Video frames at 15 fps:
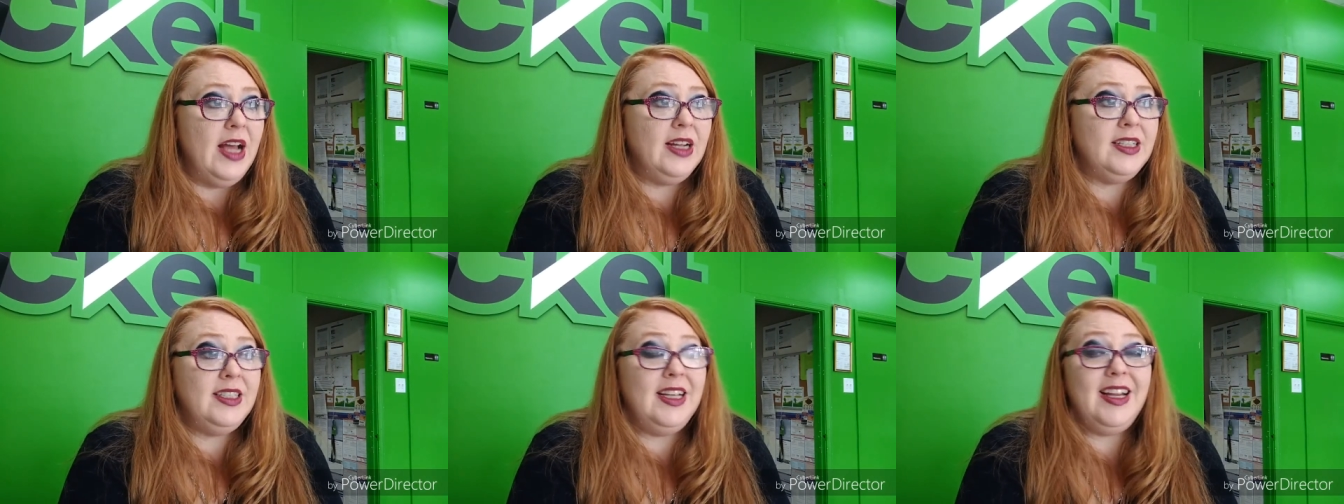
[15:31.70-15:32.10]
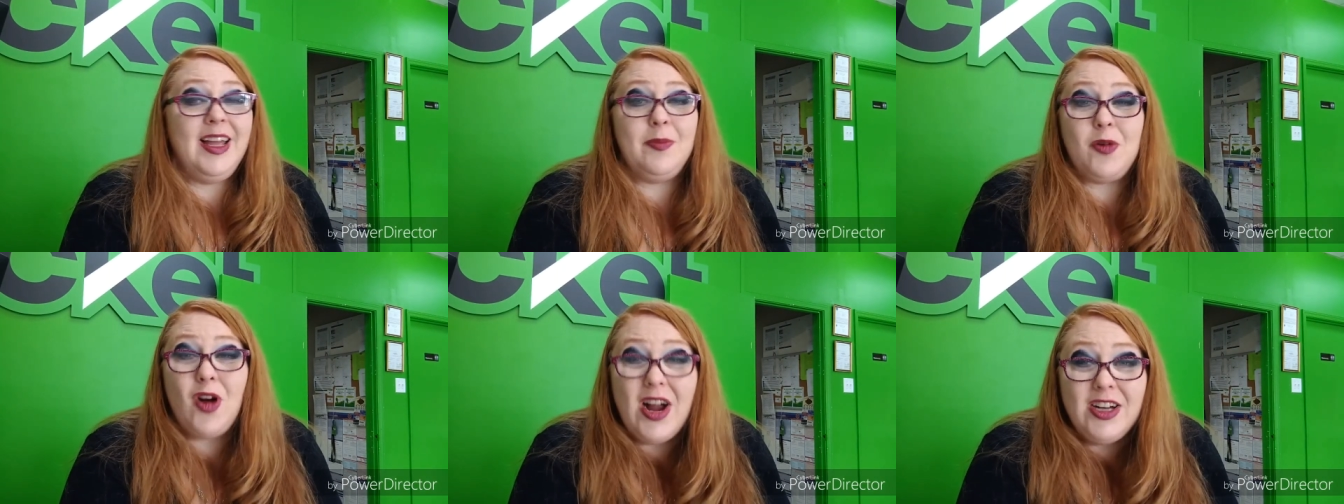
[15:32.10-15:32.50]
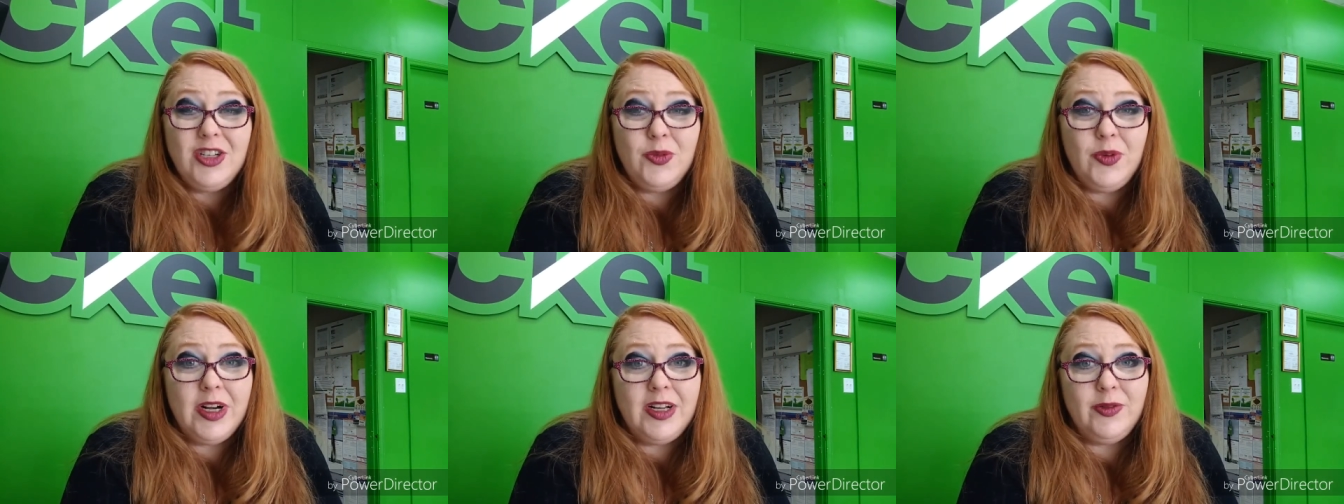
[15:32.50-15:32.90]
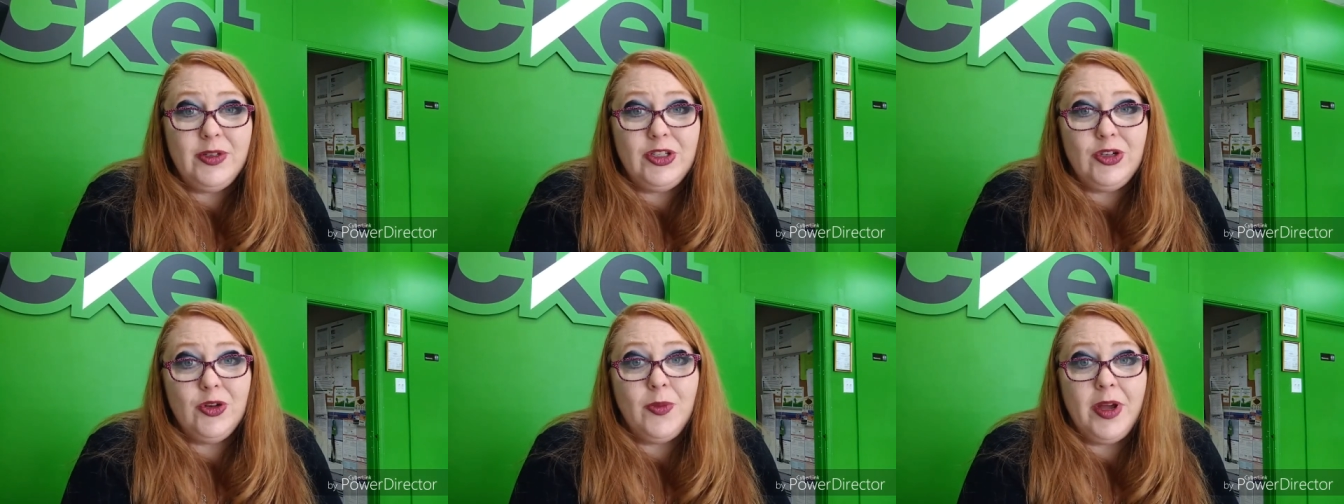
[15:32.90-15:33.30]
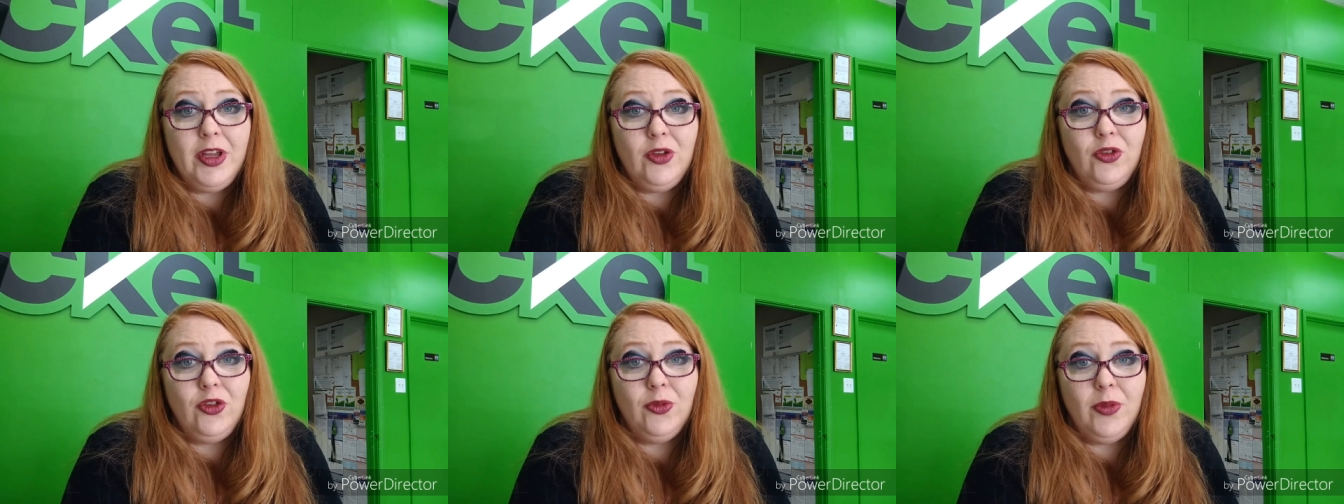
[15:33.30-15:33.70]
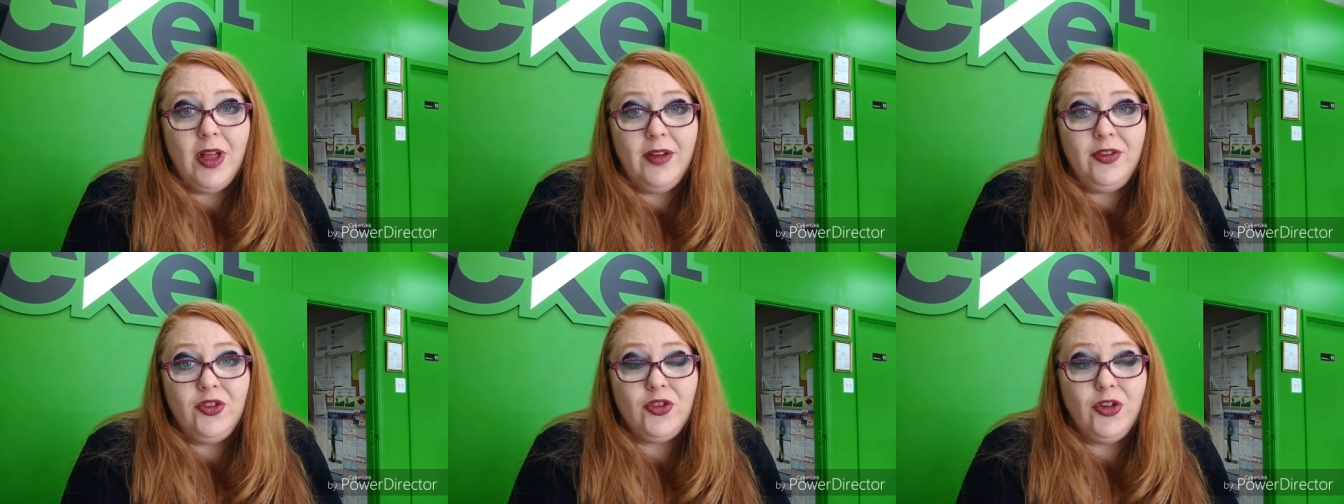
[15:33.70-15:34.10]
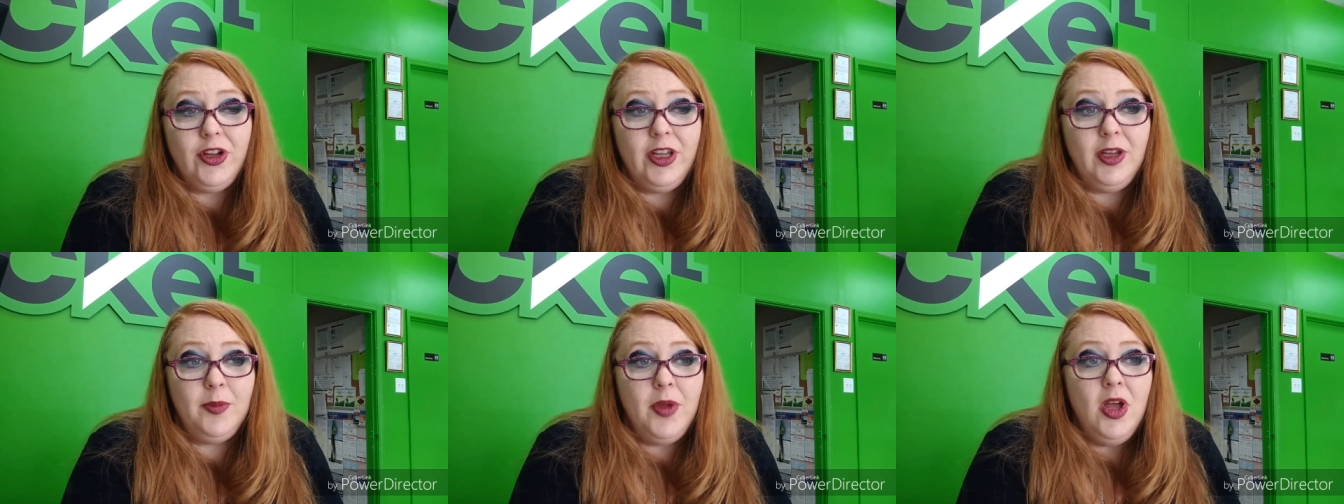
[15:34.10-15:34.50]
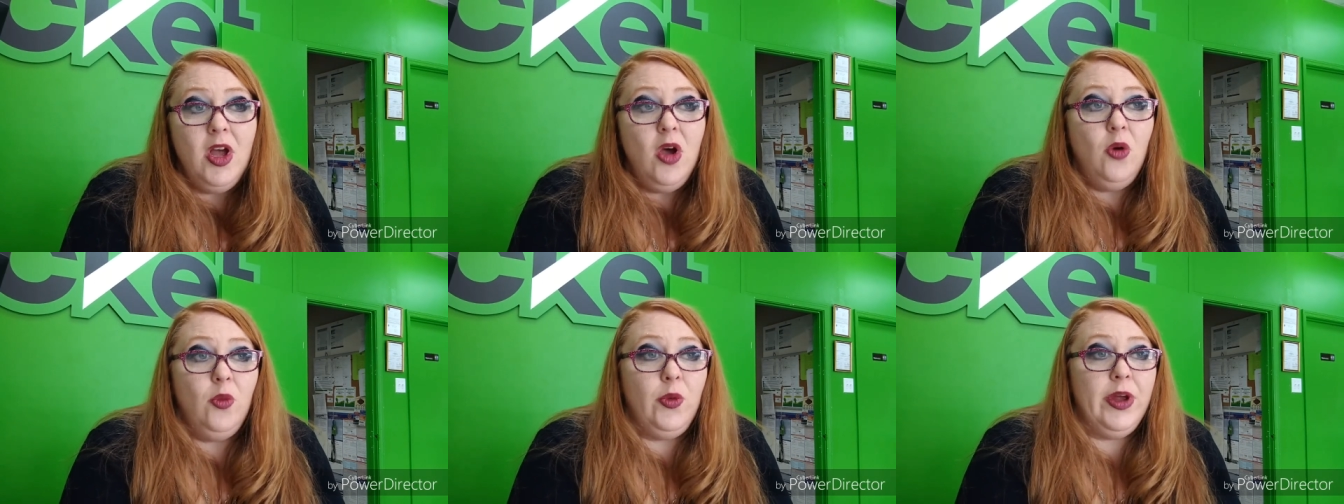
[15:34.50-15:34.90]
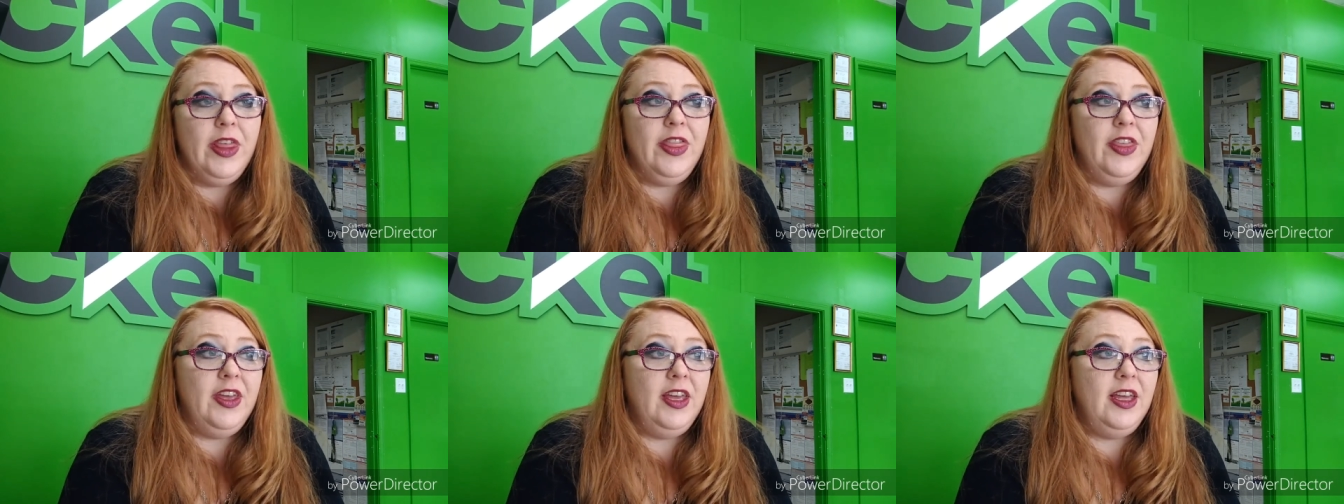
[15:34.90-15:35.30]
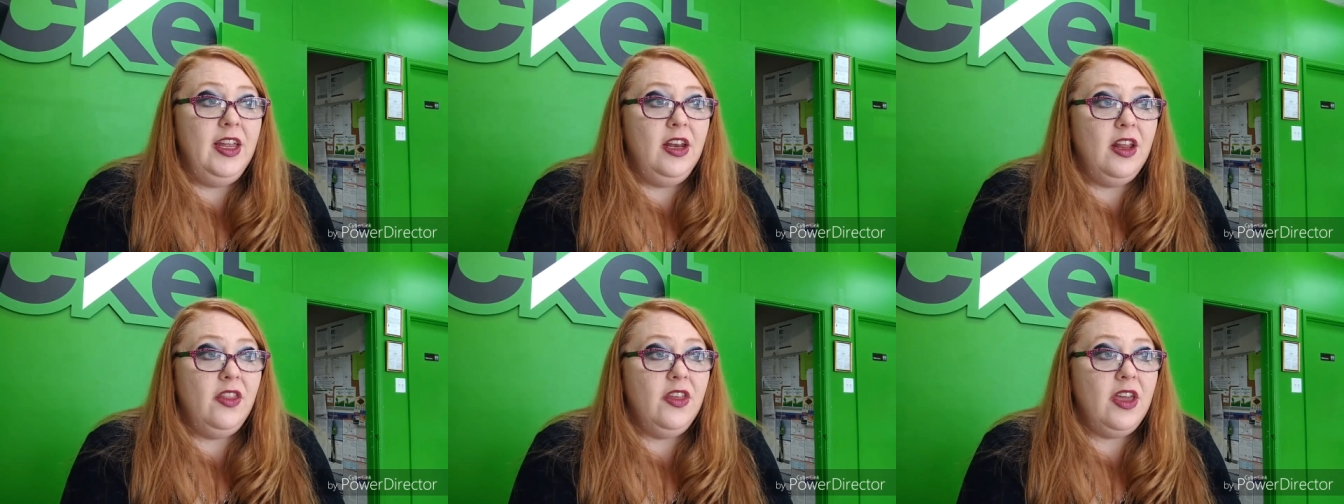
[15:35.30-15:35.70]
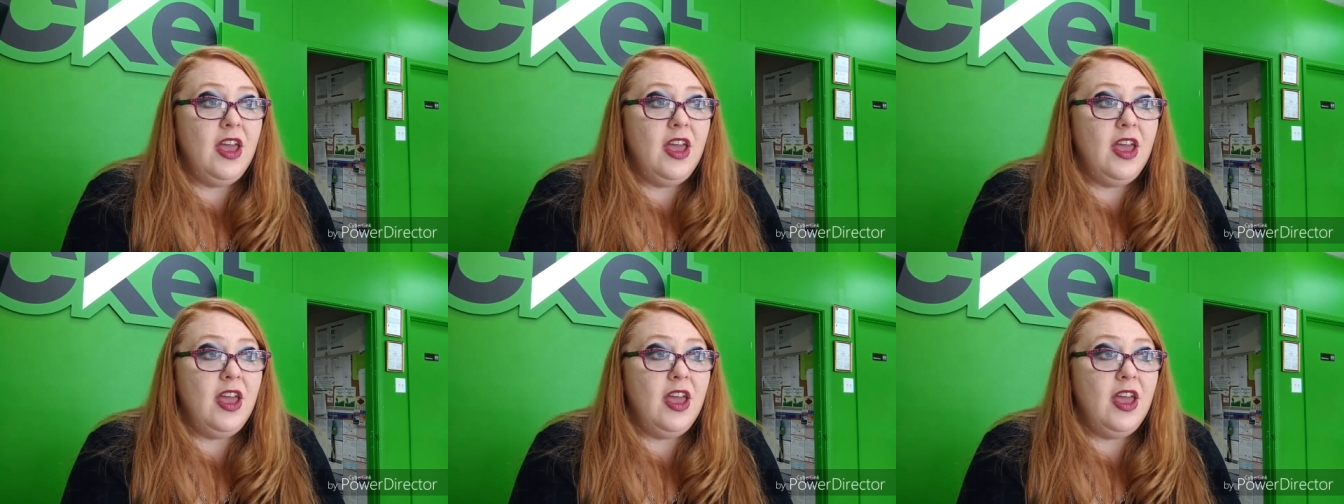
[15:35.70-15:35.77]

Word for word: I said, it kept crashing when I was doing my YouTube live stream with it.